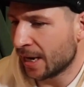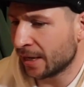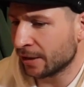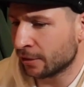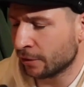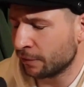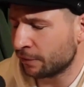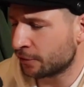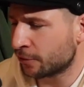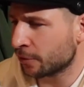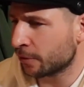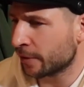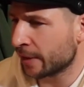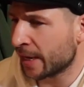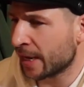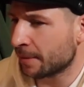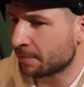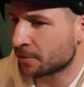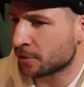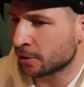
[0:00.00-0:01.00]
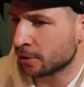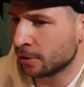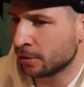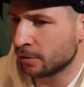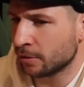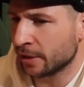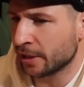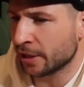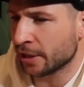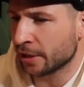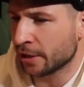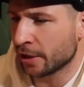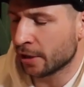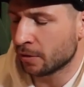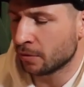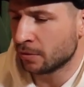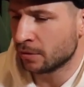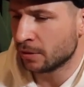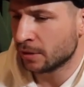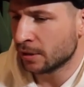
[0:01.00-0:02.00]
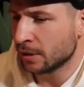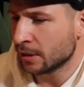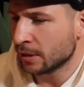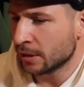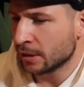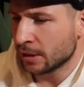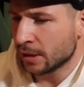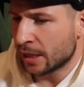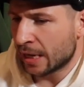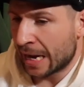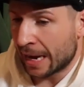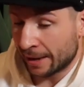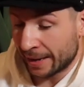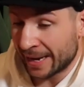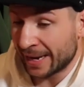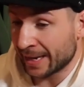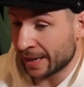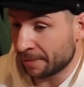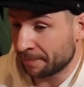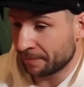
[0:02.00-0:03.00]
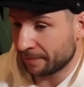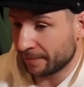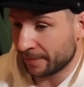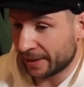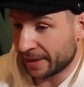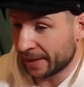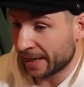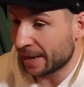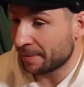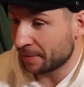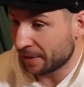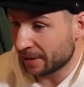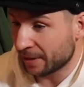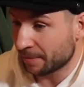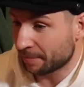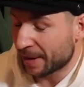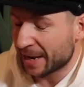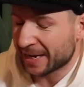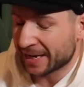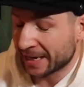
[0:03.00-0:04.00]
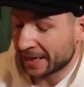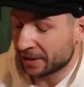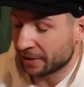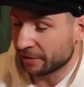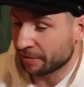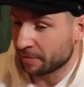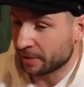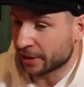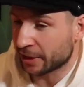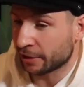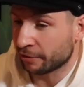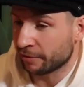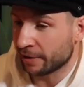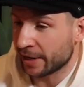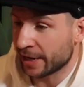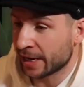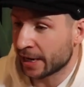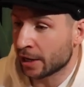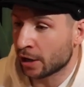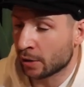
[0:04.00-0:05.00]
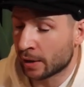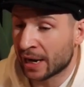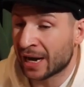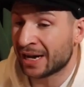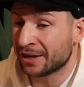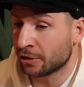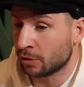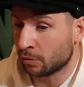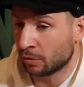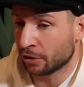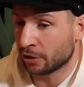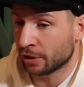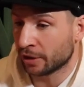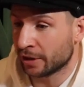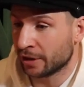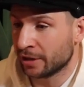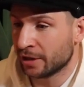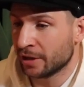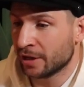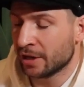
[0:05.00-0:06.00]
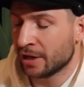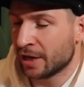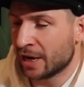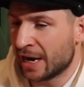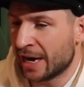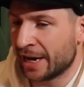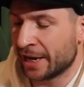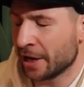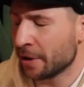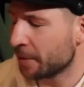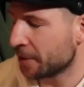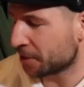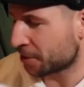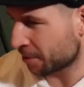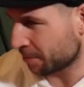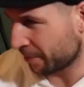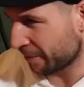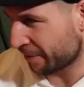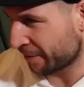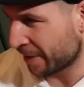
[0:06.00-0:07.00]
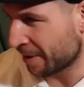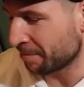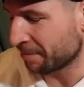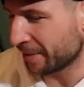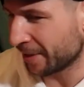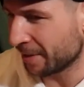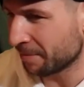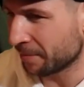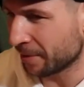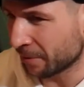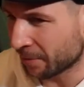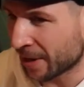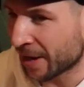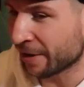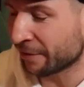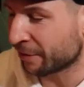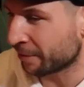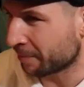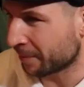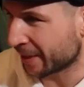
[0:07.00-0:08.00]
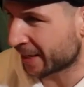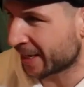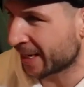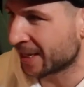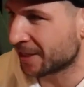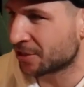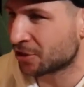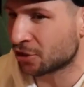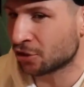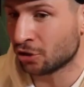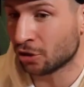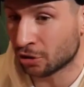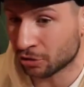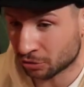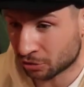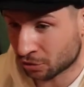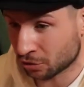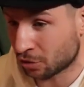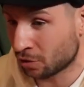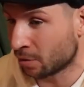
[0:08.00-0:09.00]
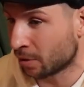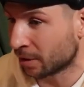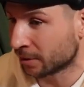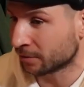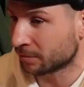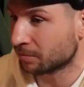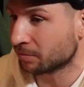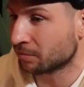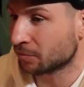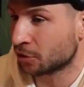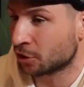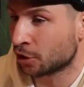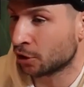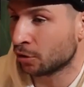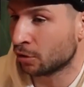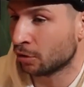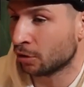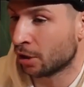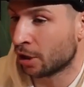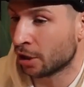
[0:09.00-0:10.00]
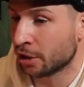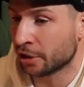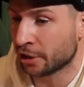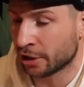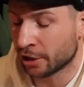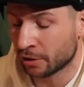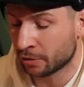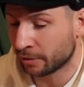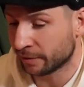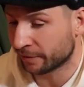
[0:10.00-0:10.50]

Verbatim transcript: I'd love to, yeah, absolutely, you know. I am I am in the back end of my career, you know, I don't want to, I owe it to my family, my wife and my kids not to go on too long, you know,